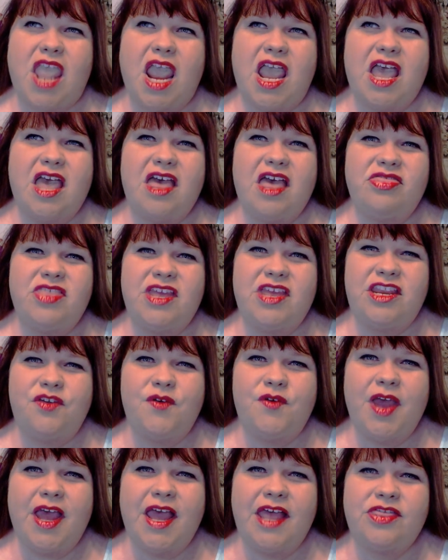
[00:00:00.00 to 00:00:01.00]
And then you
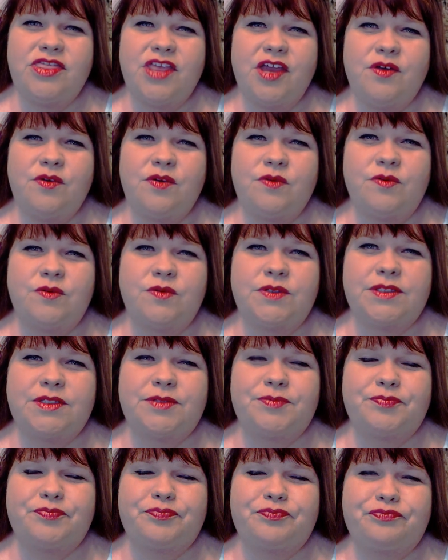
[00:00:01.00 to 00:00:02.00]
had those
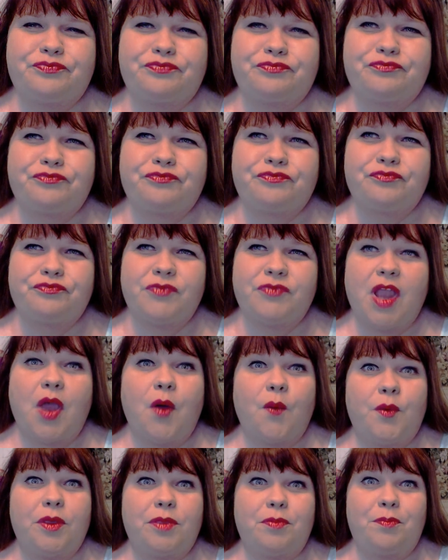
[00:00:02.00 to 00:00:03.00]

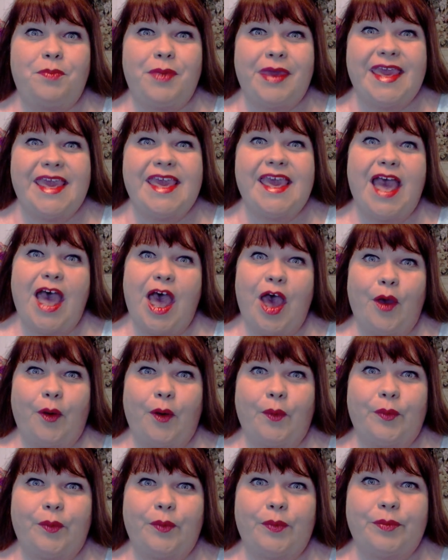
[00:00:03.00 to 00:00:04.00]
with BO,
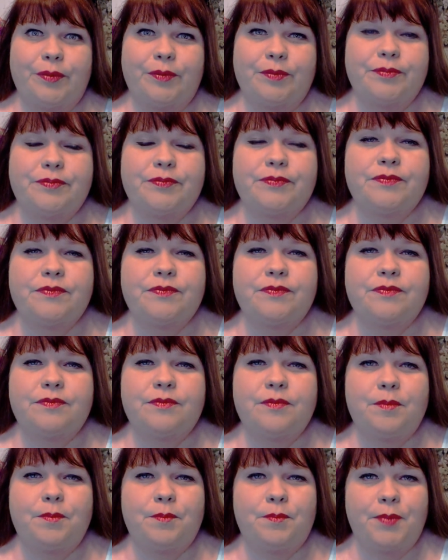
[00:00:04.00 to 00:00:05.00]

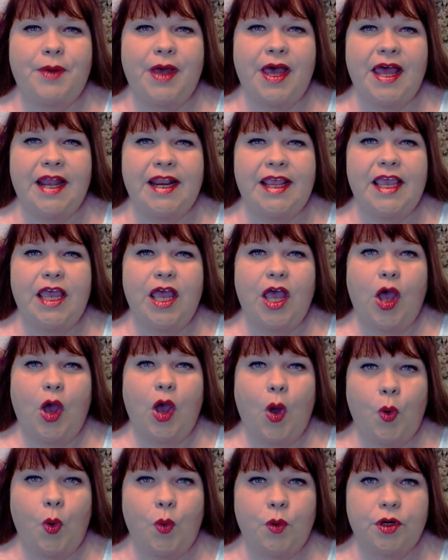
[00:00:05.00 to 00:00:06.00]
Body
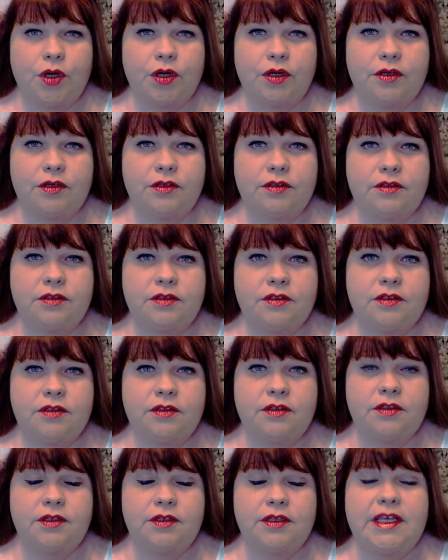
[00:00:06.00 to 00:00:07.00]
Odor.
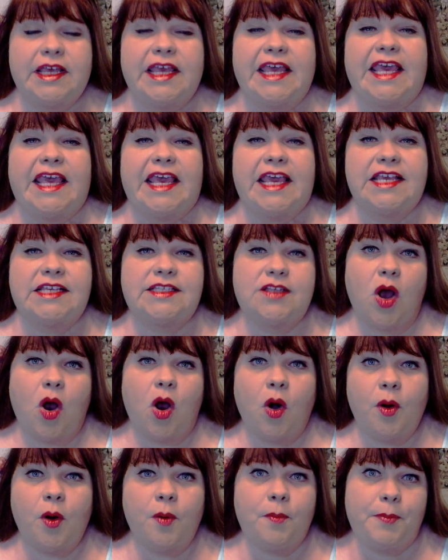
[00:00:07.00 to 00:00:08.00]
His
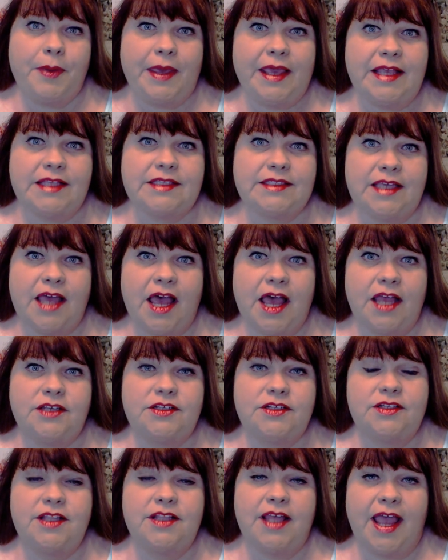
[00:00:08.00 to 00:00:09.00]
armpits got
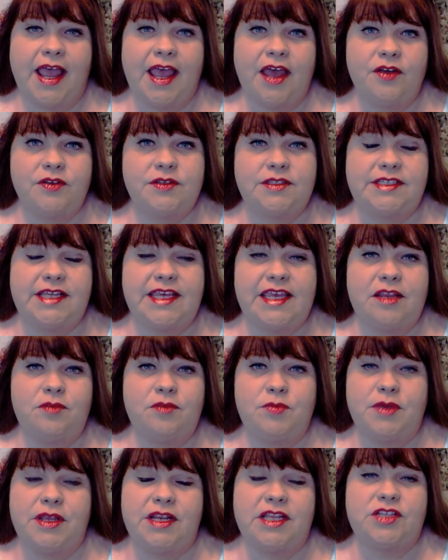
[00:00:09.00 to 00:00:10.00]
to the house 10
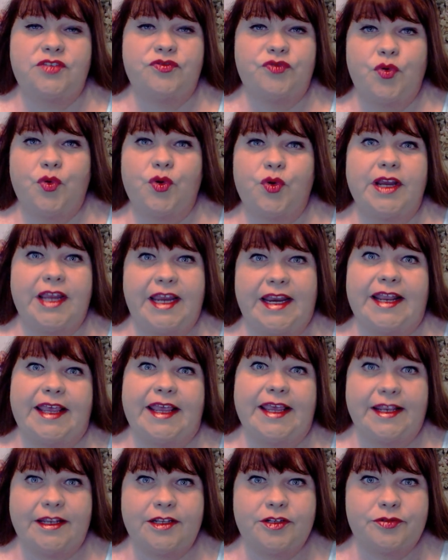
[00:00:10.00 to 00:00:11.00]
minutes before he
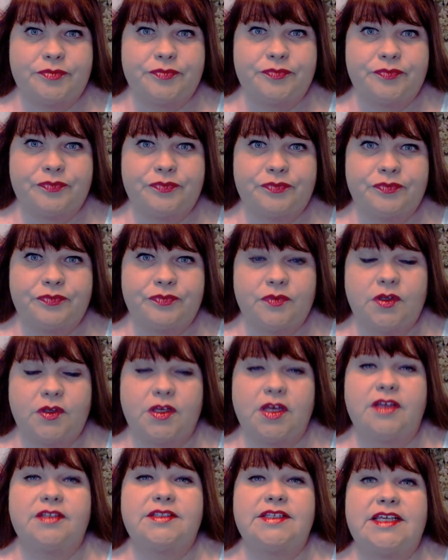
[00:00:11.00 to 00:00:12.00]
did,
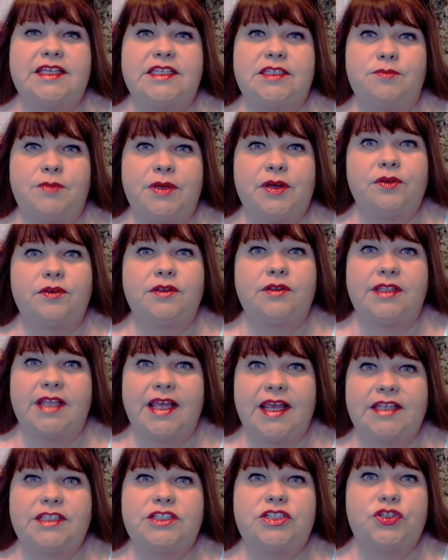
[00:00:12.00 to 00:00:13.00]
because he smelt
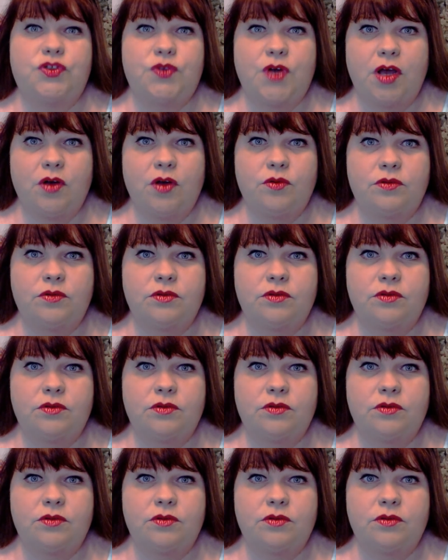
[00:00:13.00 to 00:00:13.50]
that strong.